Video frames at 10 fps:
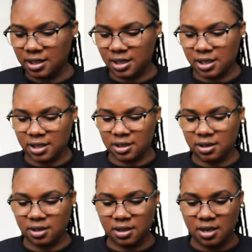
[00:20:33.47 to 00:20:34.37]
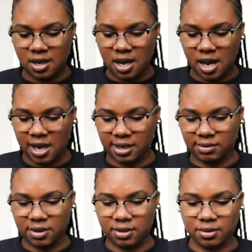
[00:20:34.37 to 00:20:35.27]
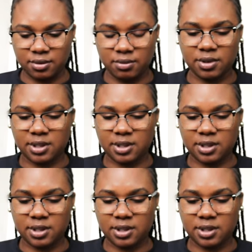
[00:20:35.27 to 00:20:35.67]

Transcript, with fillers: and I don't know. We'll